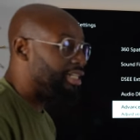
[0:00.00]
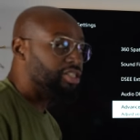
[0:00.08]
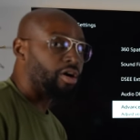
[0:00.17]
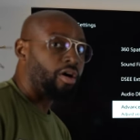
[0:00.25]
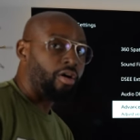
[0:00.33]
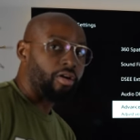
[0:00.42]
is
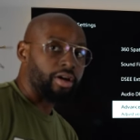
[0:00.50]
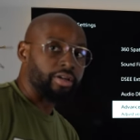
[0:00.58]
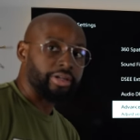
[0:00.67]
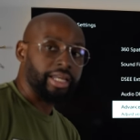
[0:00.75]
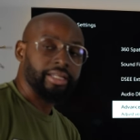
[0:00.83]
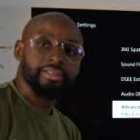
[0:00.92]
on,
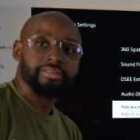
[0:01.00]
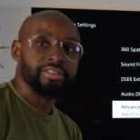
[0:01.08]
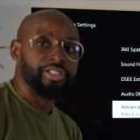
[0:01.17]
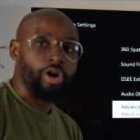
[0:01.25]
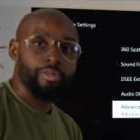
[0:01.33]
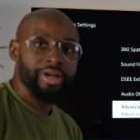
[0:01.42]
okay?
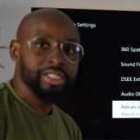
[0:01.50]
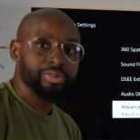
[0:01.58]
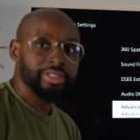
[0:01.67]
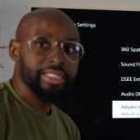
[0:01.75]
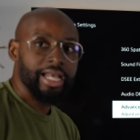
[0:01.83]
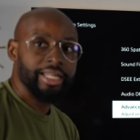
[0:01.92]
Don't mess
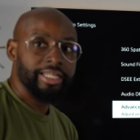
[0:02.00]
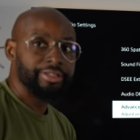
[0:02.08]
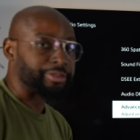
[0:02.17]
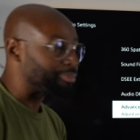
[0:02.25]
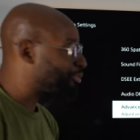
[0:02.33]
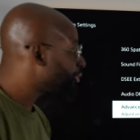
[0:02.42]
with that
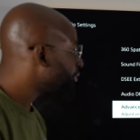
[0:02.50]
either.